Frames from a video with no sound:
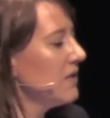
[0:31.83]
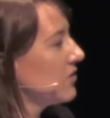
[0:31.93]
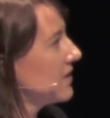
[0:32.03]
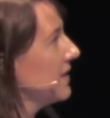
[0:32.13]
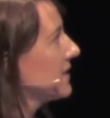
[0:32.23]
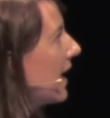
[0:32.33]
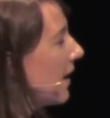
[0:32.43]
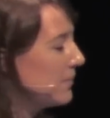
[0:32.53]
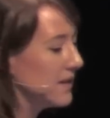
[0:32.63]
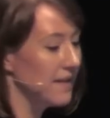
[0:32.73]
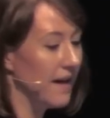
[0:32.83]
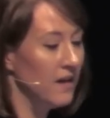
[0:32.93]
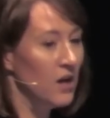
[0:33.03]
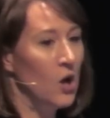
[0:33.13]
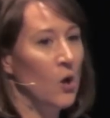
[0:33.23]
Lots of things are happening there.
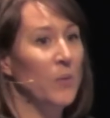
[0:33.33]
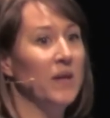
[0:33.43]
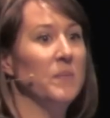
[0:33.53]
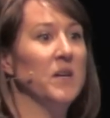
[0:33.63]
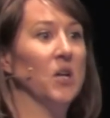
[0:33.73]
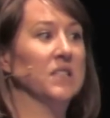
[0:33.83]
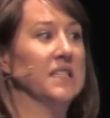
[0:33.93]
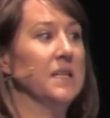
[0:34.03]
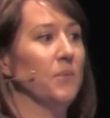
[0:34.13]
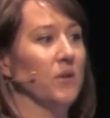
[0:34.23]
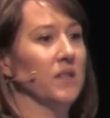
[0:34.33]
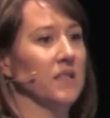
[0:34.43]
We're going to be going deeper in